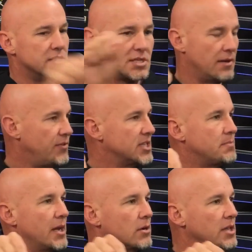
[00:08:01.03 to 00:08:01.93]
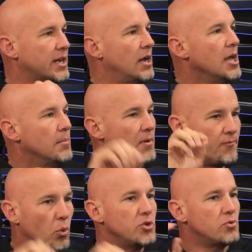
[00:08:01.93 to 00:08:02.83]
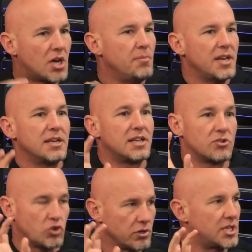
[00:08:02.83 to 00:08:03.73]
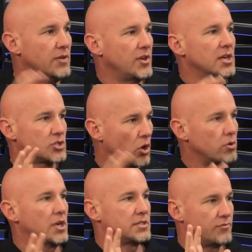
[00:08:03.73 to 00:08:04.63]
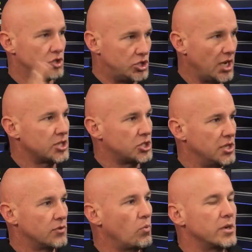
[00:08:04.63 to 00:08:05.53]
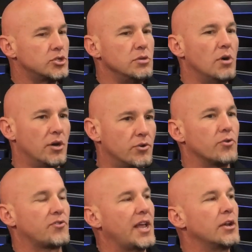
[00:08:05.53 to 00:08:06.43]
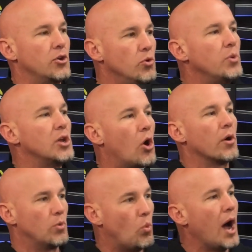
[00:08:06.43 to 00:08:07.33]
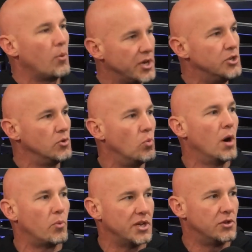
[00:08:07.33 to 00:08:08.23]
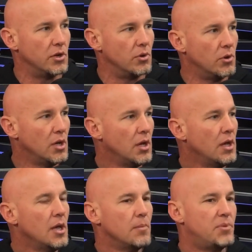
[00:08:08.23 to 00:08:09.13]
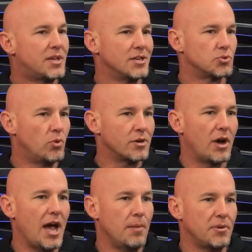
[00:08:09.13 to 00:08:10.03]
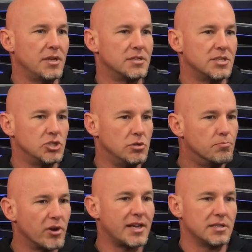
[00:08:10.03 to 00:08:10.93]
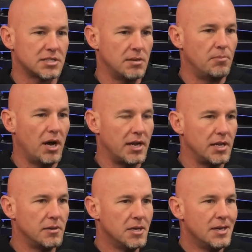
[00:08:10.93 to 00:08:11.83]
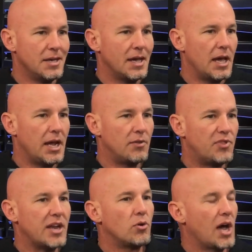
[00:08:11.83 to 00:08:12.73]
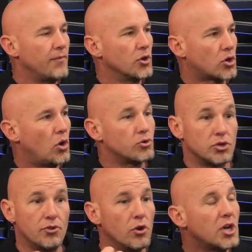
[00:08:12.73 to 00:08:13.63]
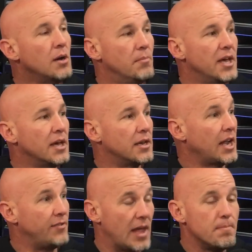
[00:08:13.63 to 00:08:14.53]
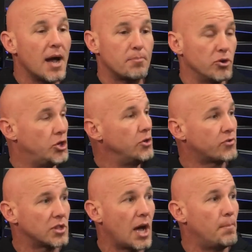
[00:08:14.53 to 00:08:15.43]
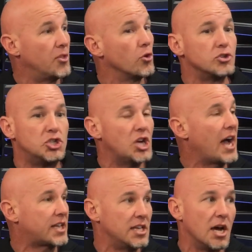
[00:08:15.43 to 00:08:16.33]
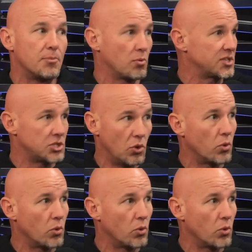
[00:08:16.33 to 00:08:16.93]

mm. instead of this manner? Like, before you come in and start giving us all kinds of suggestions, why don't you understand who we are and why we do what wow. we do? Okay. Yeah. Because what'll happen is, is you bring in somebody and they don't have your culture, they'll come in and they might produce a lot, but they're jacking up the rest of the